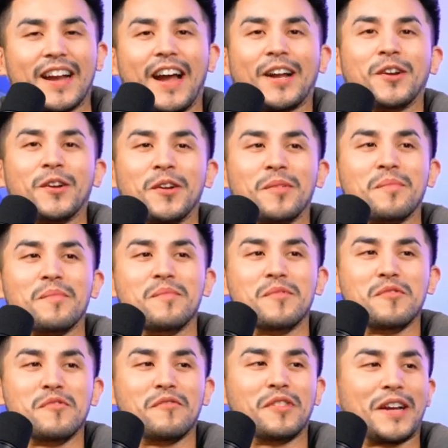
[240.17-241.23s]
I couldn't
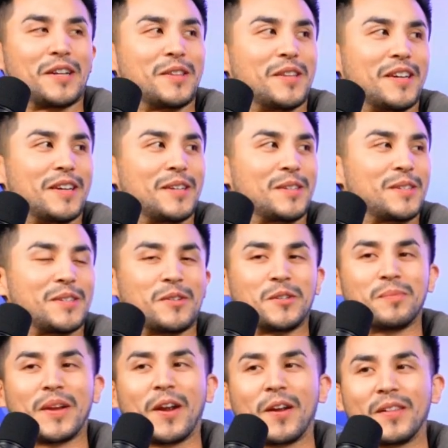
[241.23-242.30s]
move like this. It
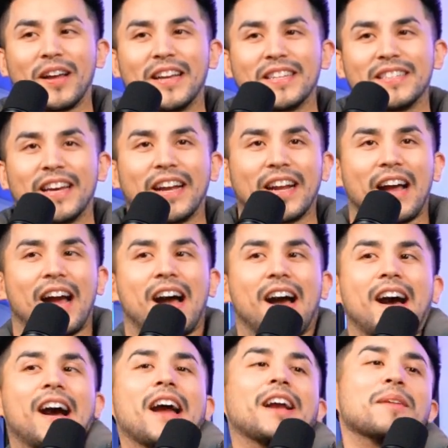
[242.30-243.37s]
was paralyzed, like
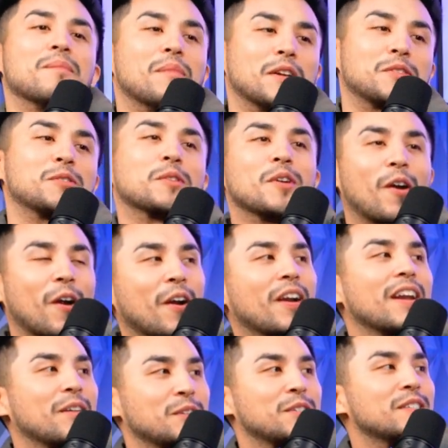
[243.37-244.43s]
I muscle
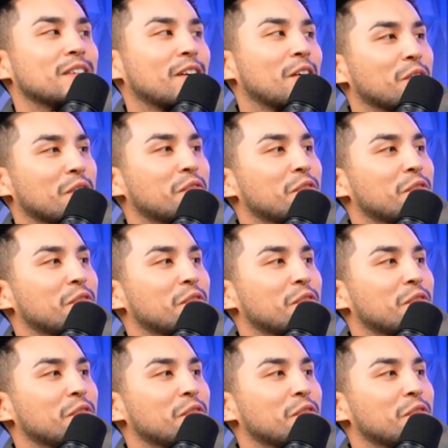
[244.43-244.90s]
guarded, and I was stuck on the